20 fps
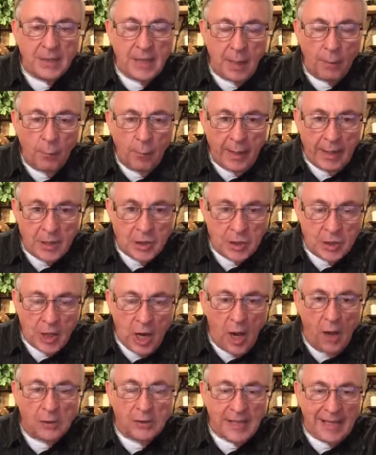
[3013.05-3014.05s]
that
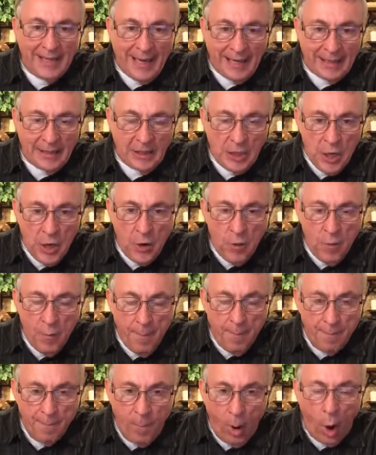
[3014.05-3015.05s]
result in a new
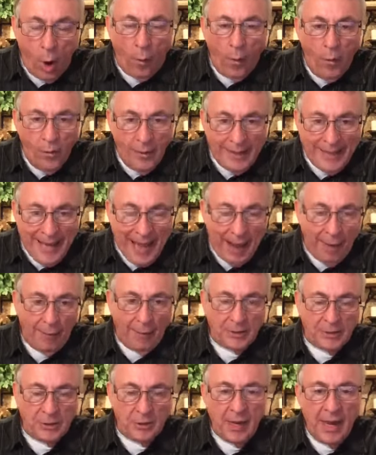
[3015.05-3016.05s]
moral
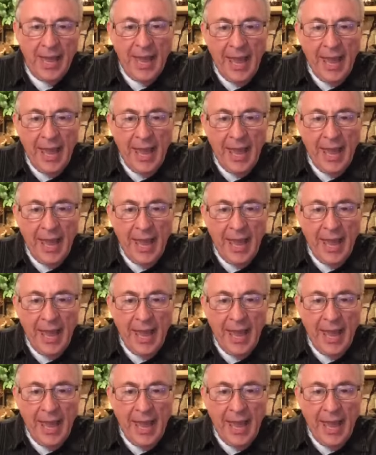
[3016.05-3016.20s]
character,